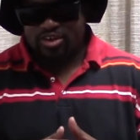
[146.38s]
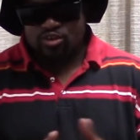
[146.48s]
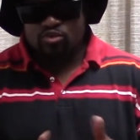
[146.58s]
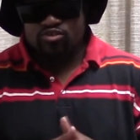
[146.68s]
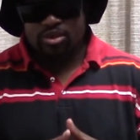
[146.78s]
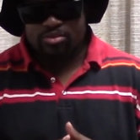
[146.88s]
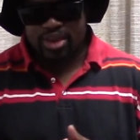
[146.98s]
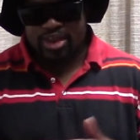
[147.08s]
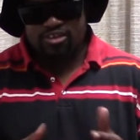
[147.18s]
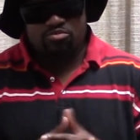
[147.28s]
do something,
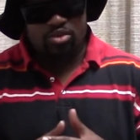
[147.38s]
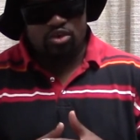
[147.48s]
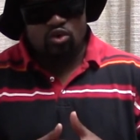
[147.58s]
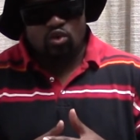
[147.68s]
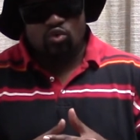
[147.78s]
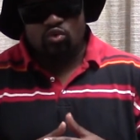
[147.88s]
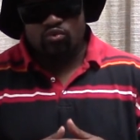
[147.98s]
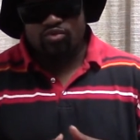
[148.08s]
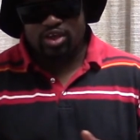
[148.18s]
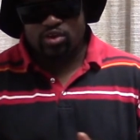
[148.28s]
at least be cool
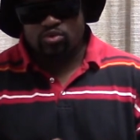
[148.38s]
if they don't